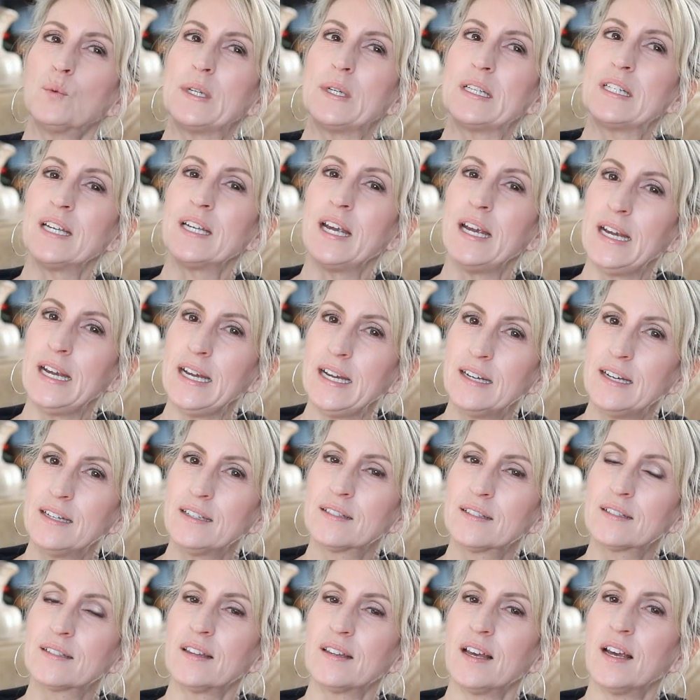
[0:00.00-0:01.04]

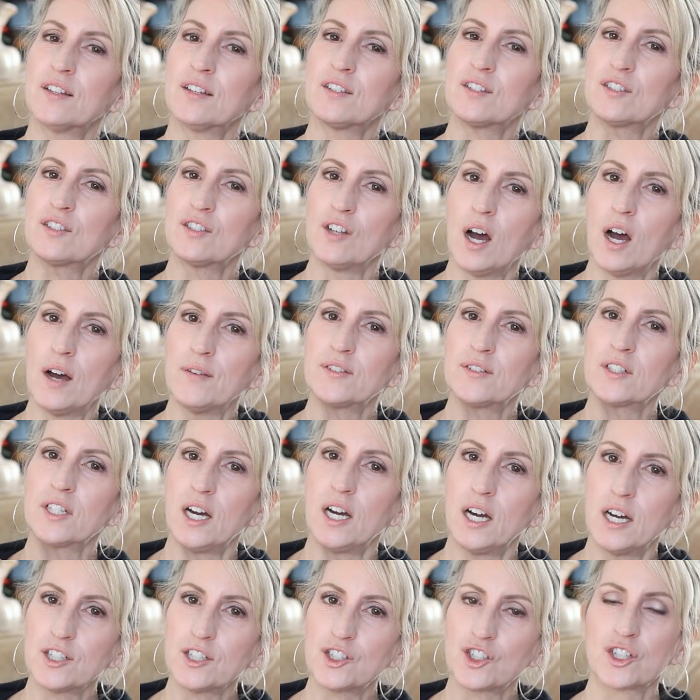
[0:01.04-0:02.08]
retains that soft
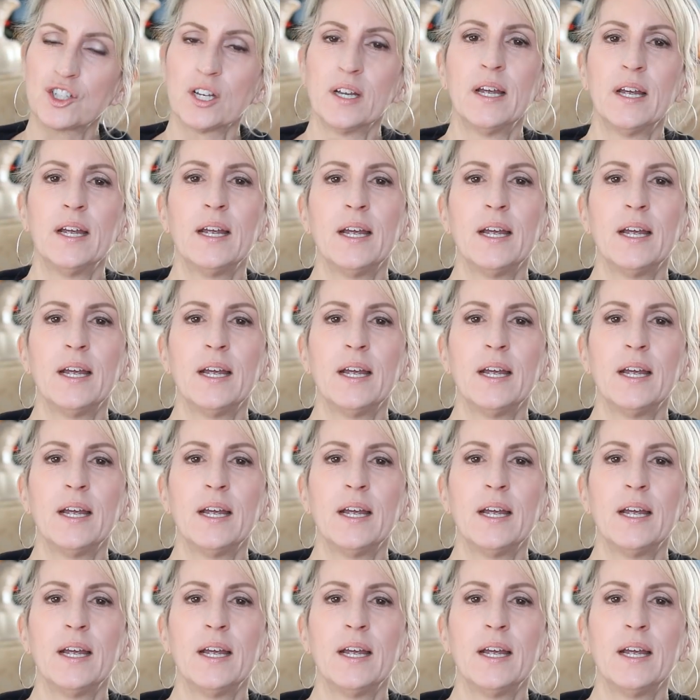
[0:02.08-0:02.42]
touch